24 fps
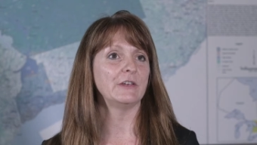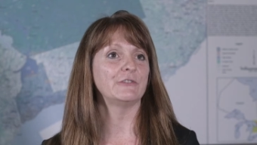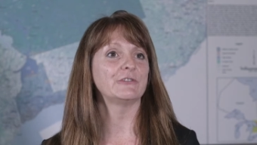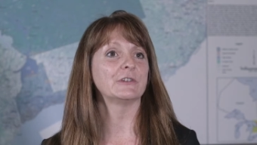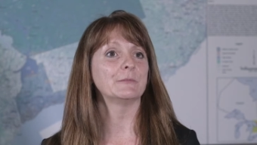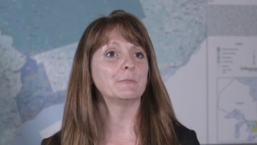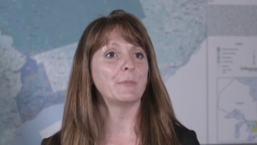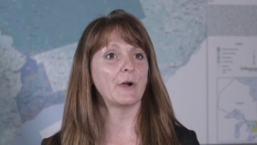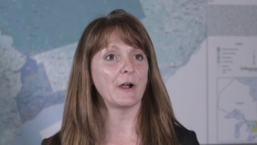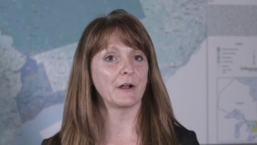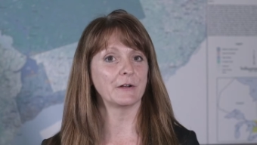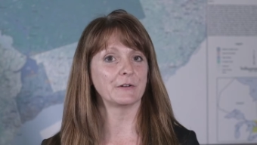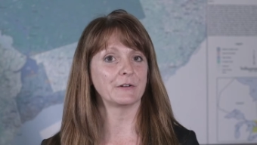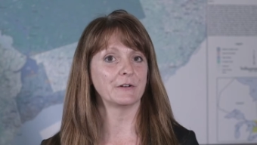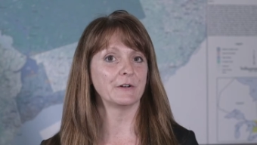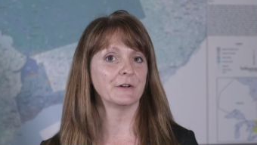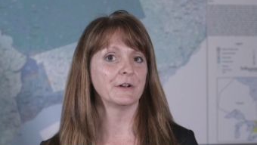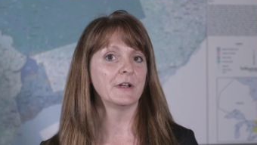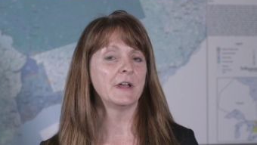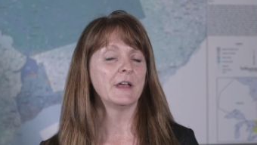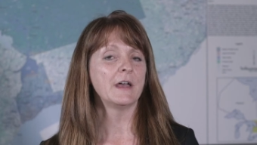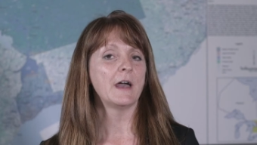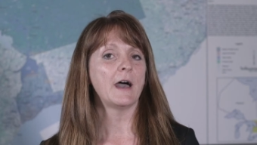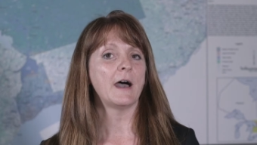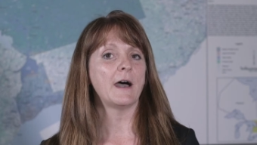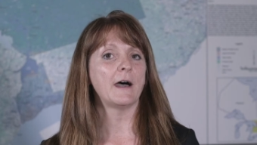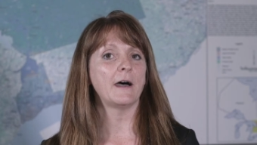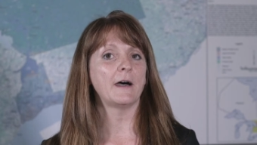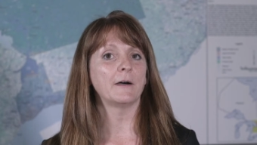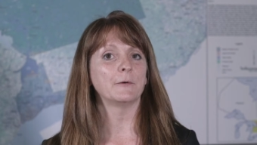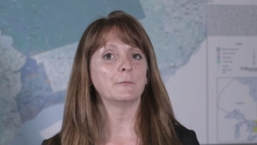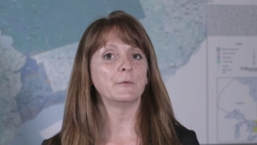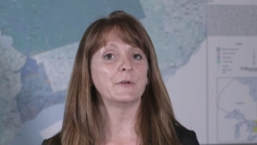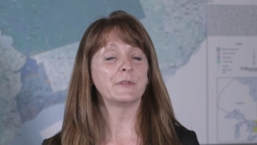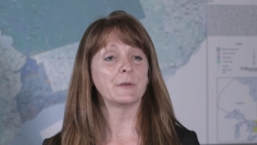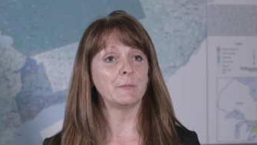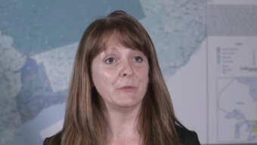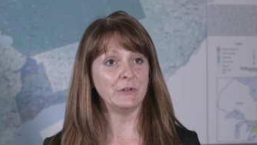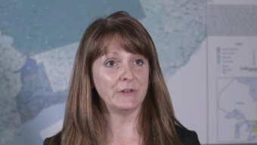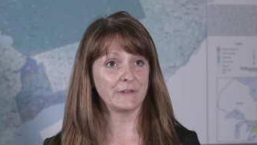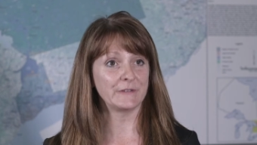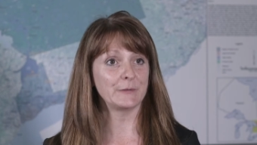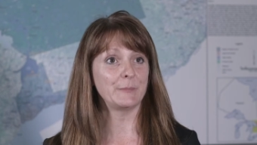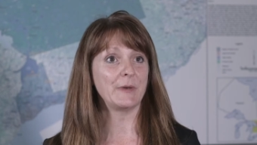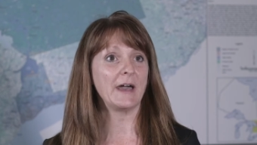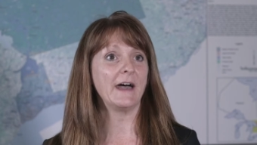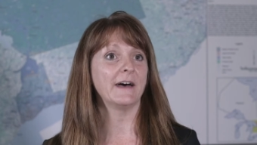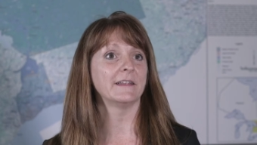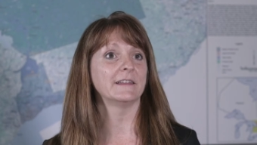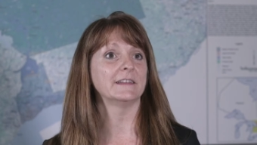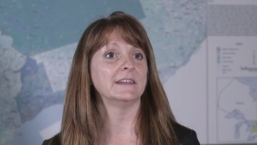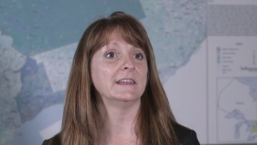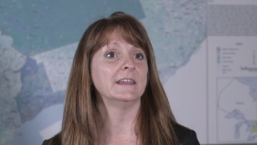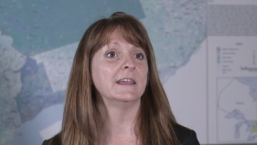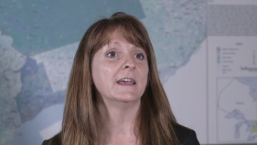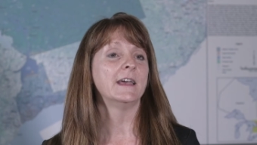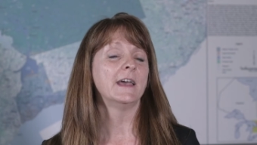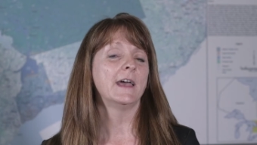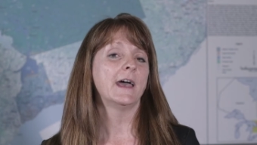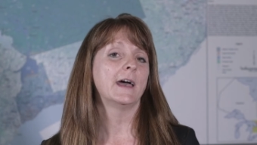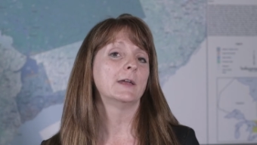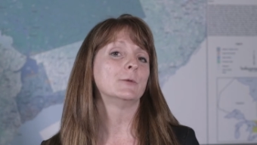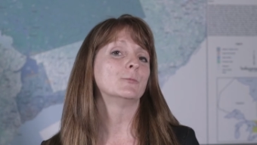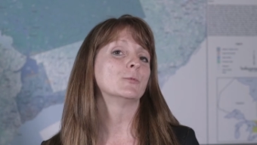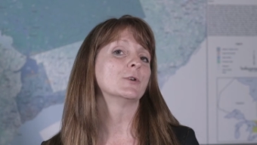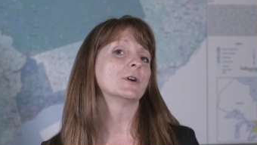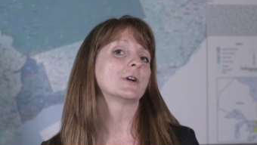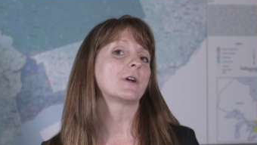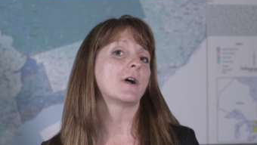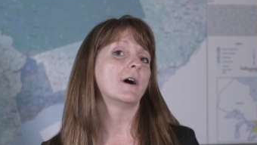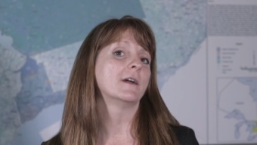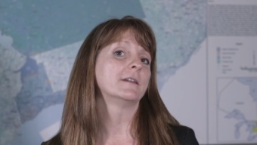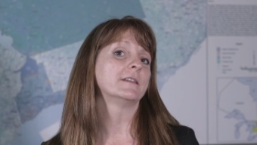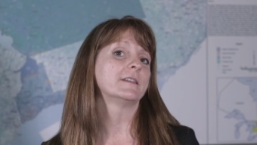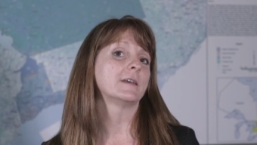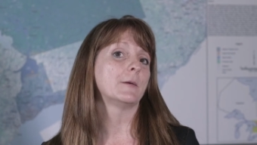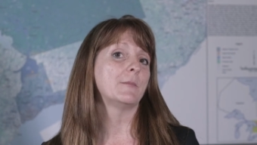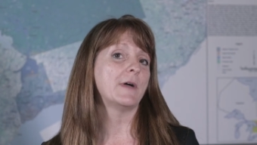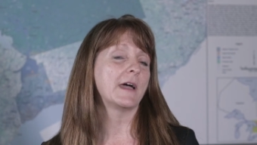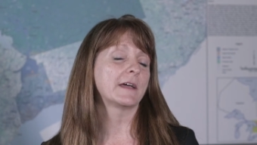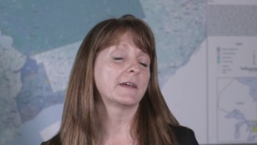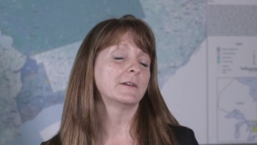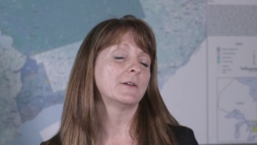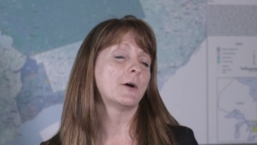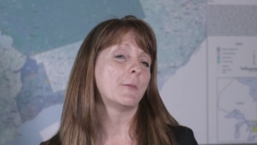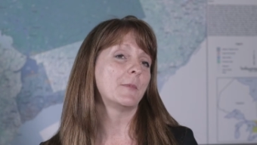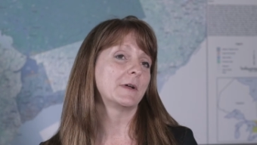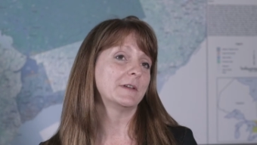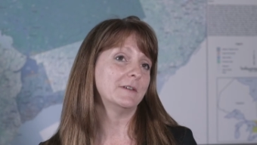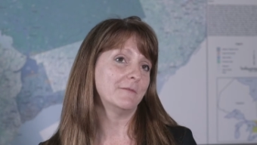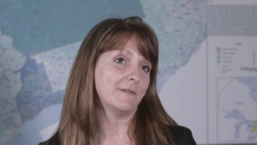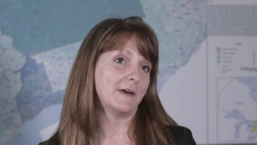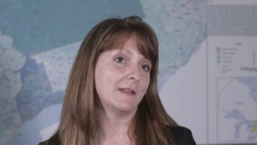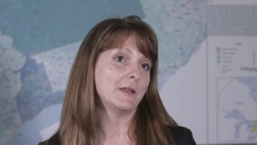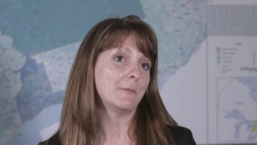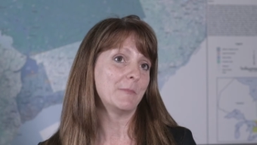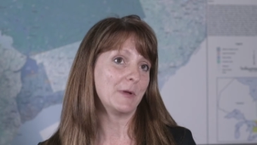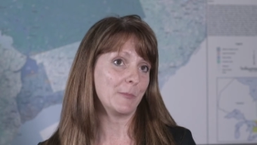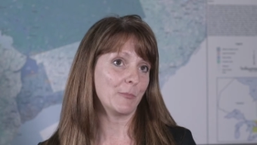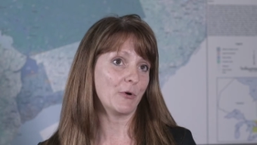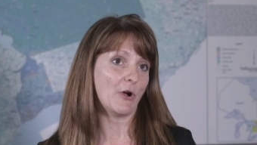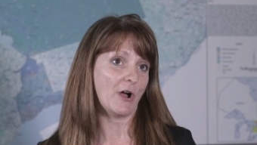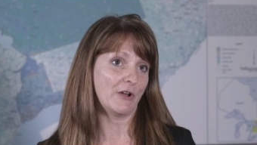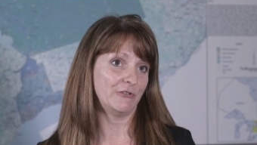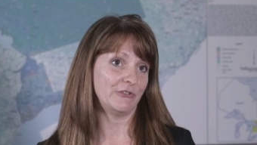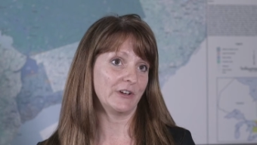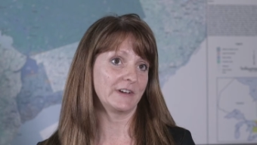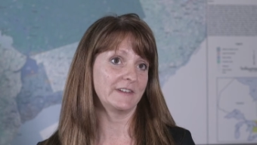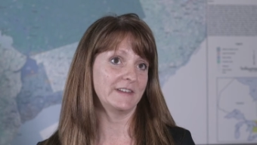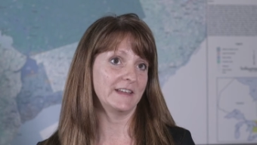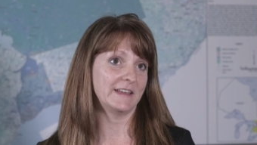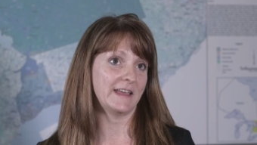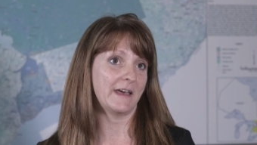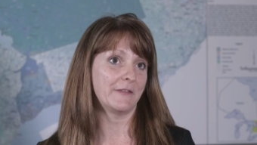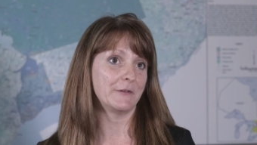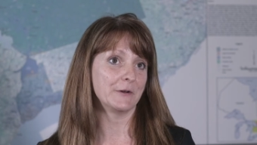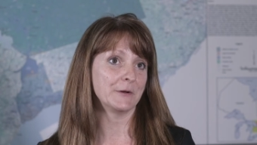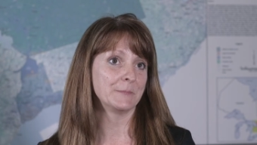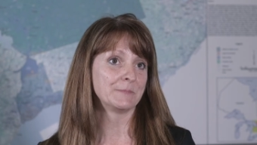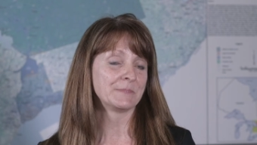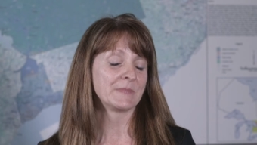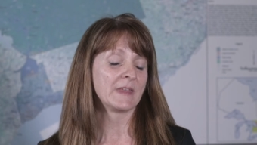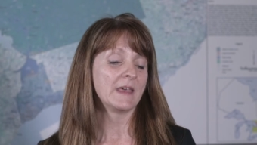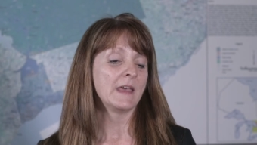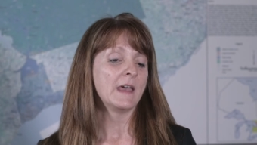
Nation partner uh, with a municipality and work on some economic development project together.